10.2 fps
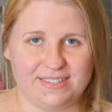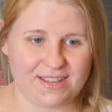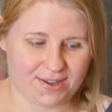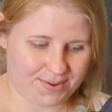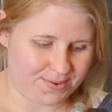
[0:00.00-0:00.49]

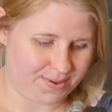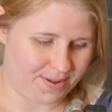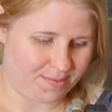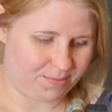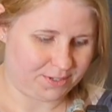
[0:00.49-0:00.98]
So
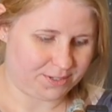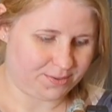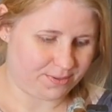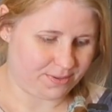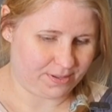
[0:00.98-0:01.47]
um, we're just
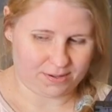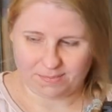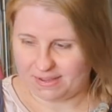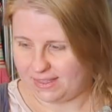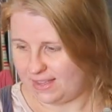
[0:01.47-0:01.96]
doing a little
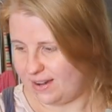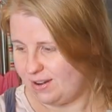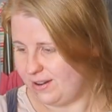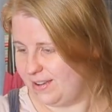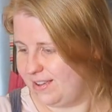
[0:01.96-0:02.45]
bit
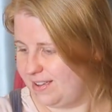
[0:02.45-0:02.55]
there.